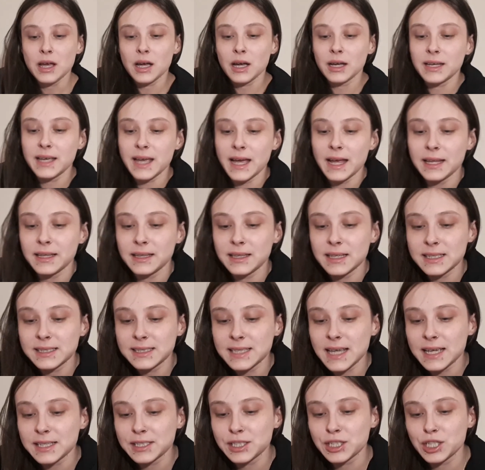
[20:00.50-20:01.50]
Again, this
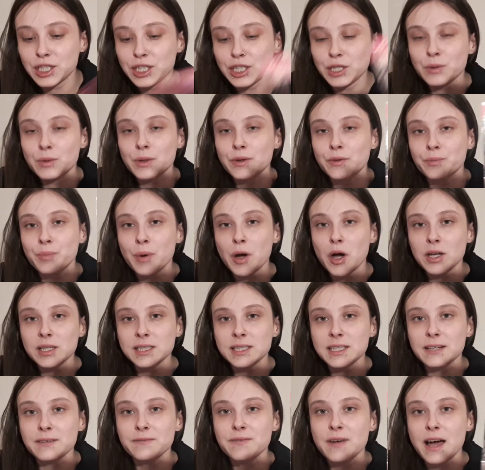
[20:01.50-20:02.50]
has to do with
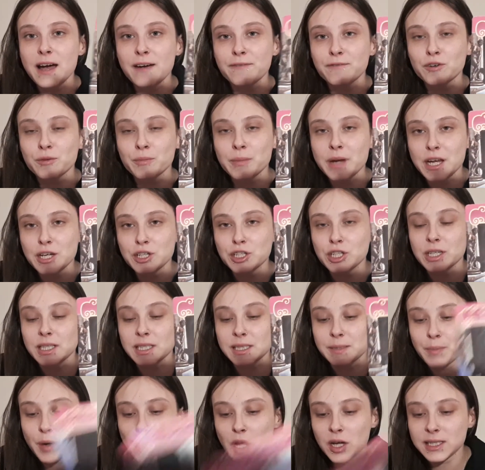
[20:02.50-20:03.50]
positive
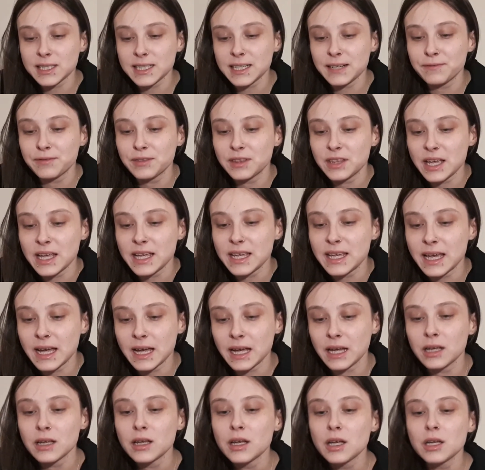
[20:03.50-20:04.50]
affirmations, positive
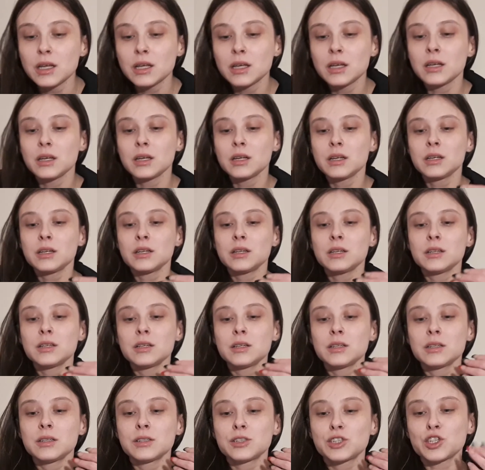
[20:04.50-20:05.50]
thinking.
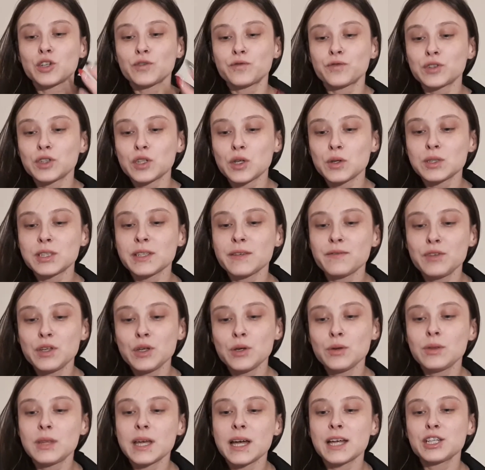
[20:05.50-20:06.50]
So for those of
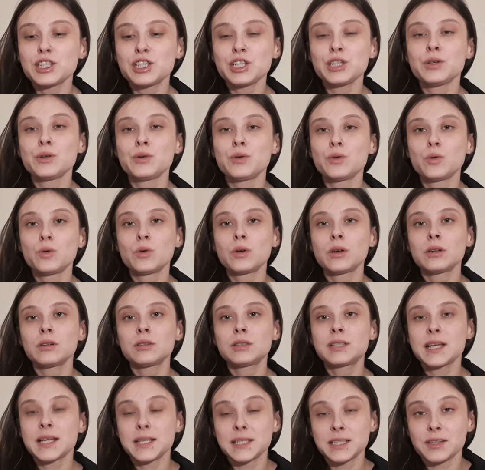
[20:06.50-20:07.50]
you that do
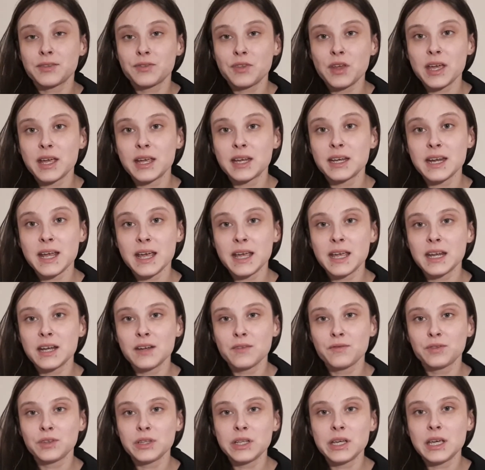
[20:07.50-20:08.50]
tend to think
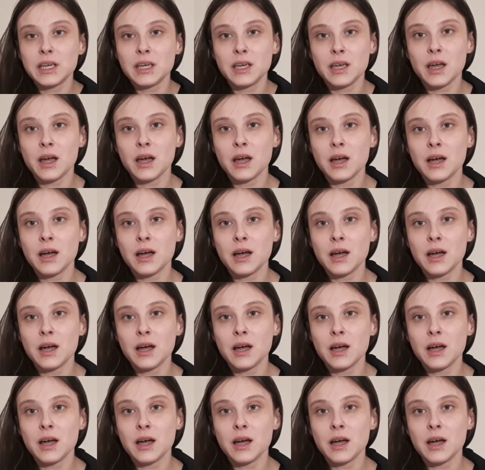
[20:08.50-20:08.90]
negatively,